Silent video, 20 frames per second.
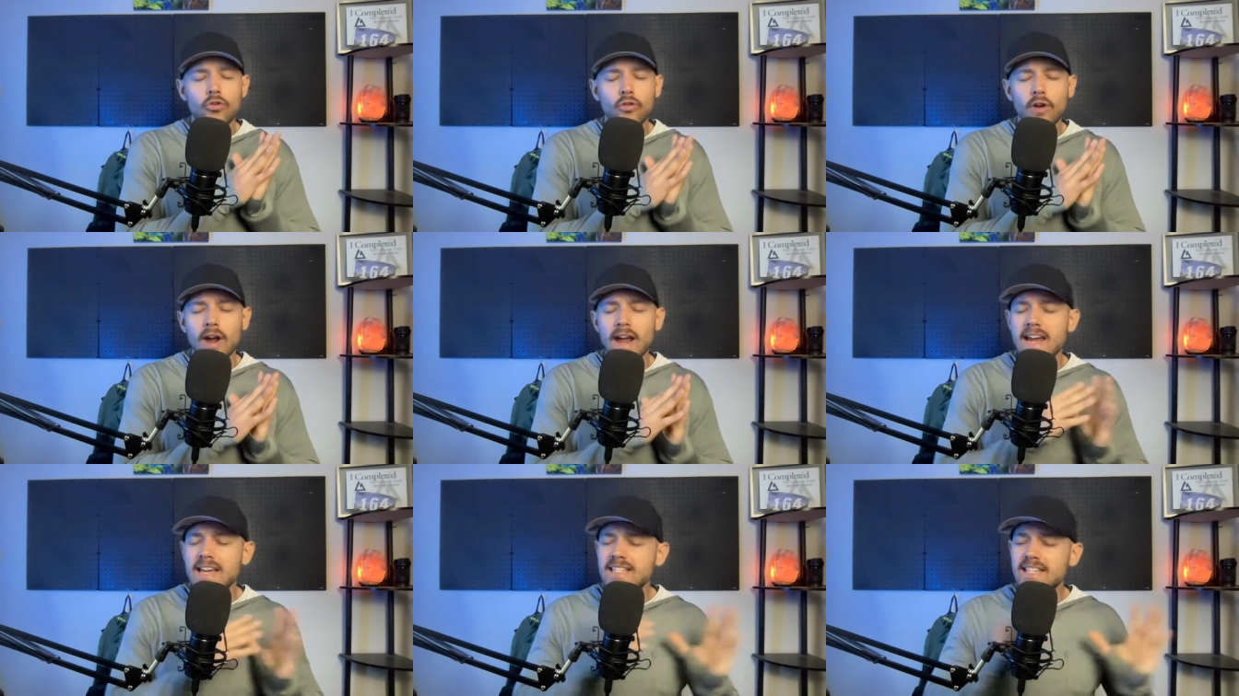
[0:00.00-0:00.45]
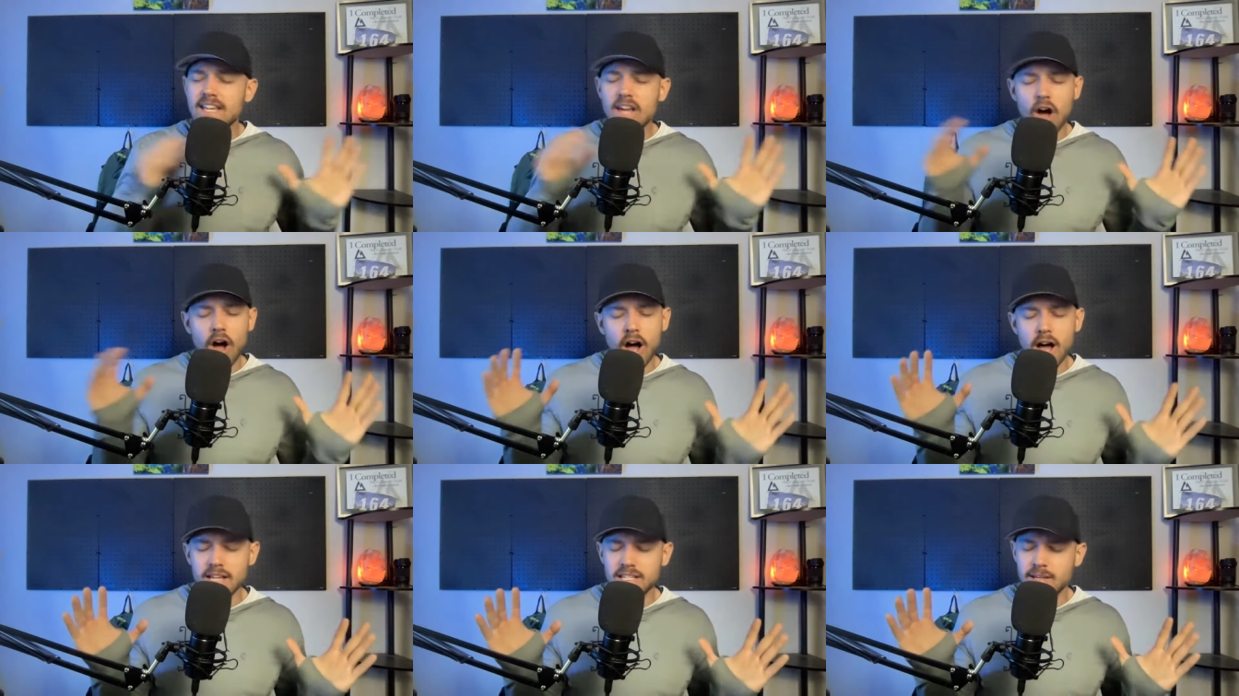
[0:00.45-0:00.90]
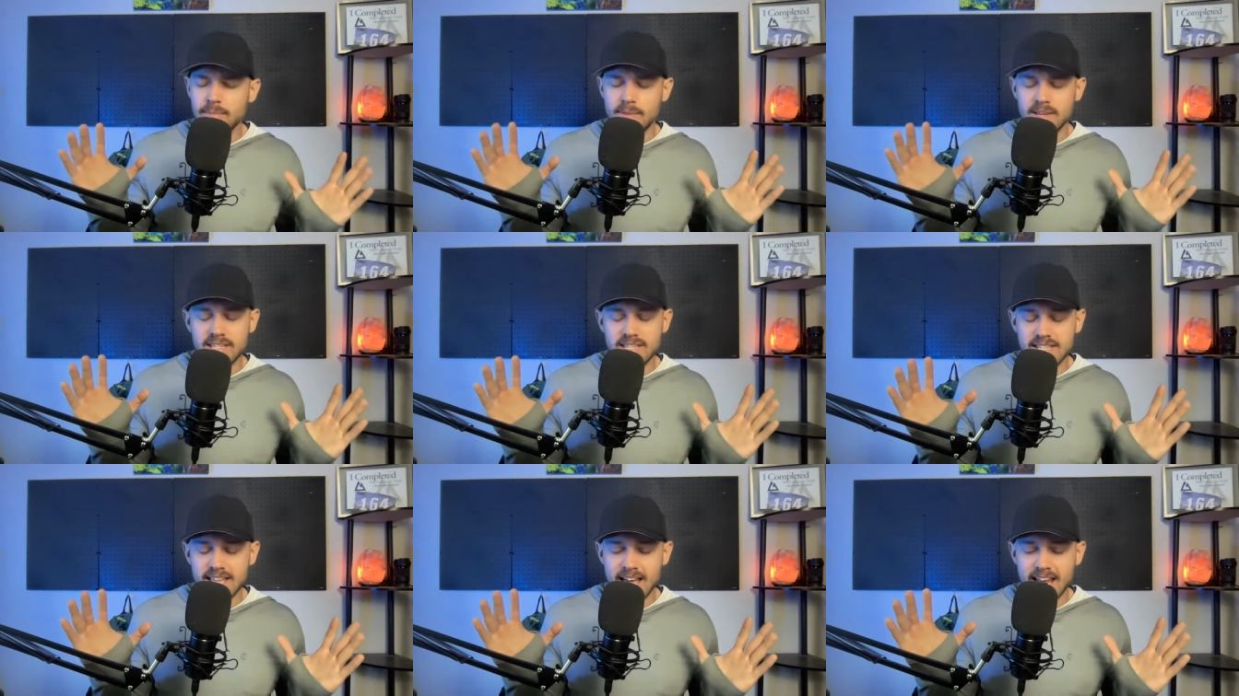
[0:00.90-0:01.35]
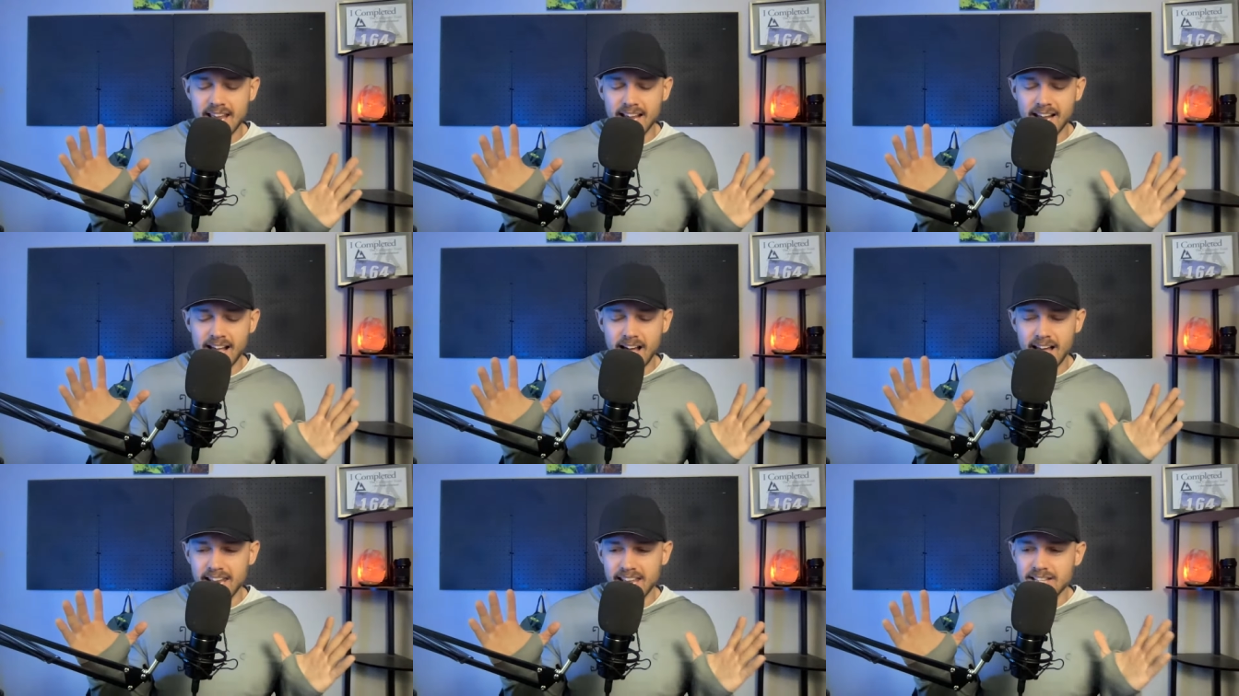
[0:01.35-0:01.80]
crazy awesome
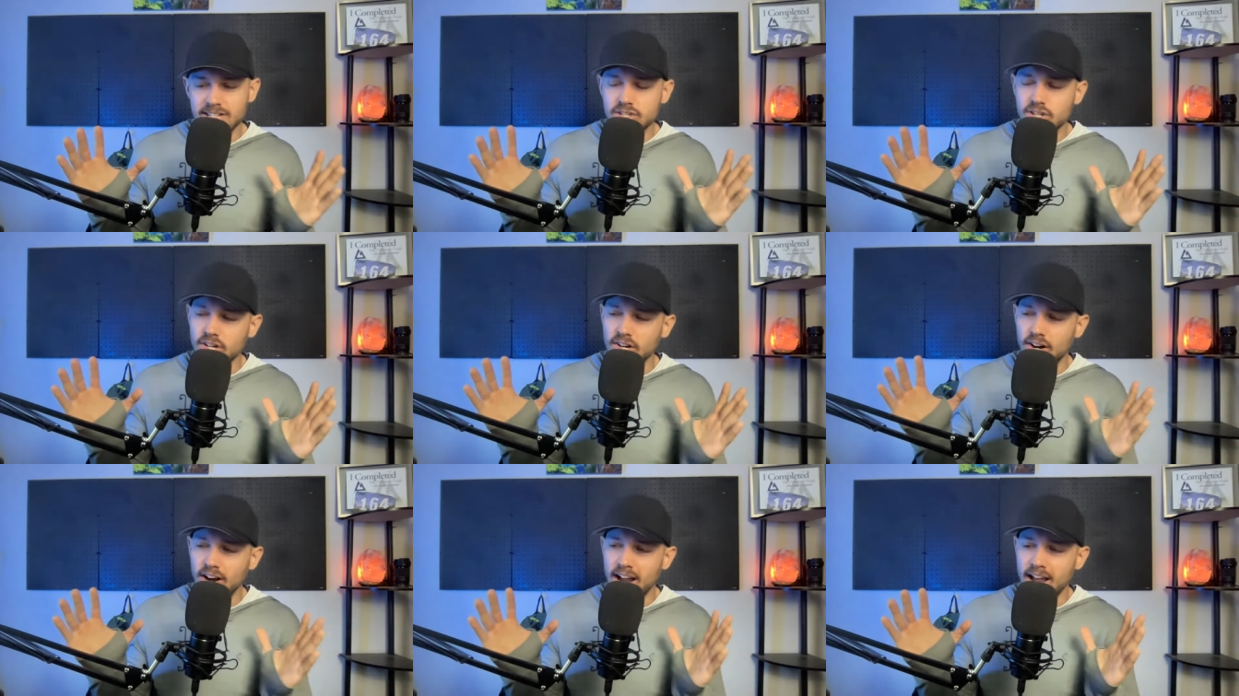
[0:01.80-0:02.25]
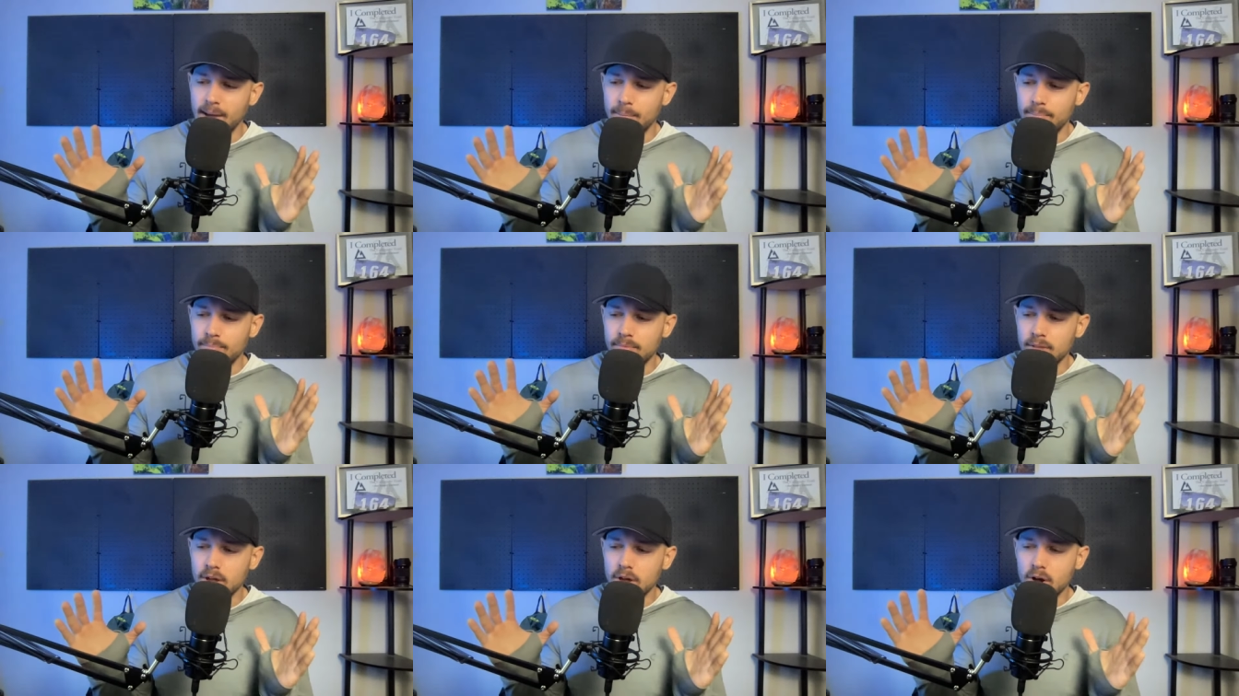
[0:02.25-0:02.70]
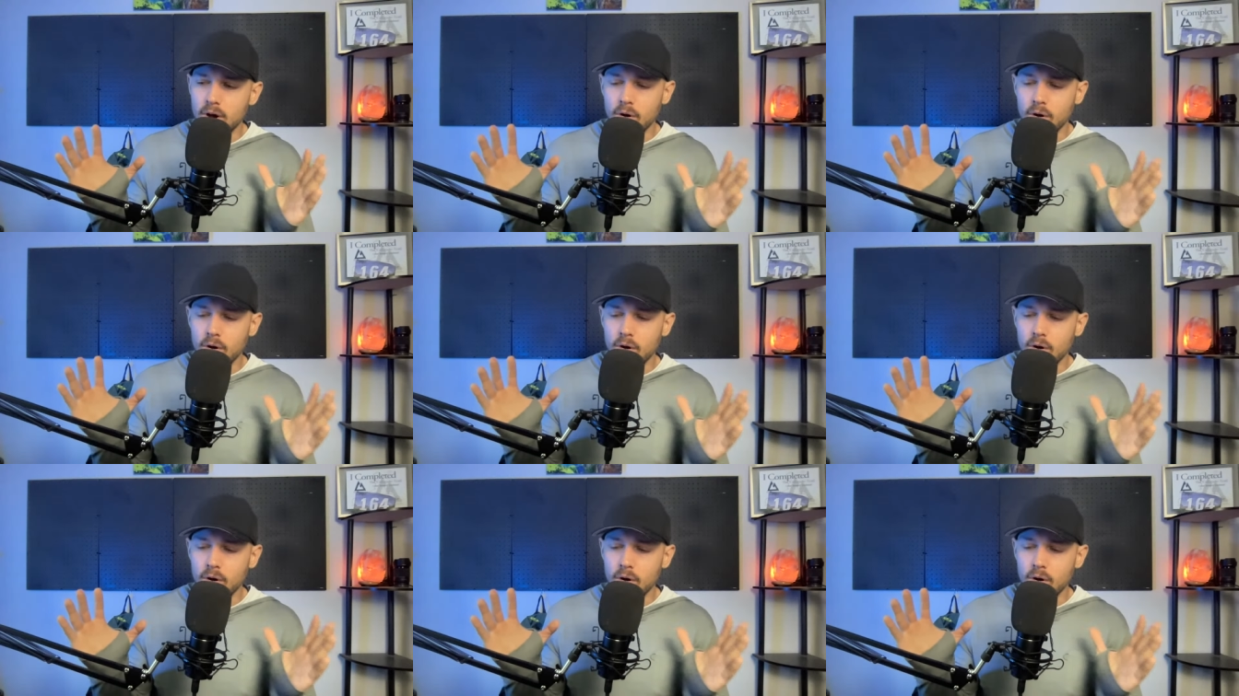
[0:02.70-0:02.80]
aesthetic on instagram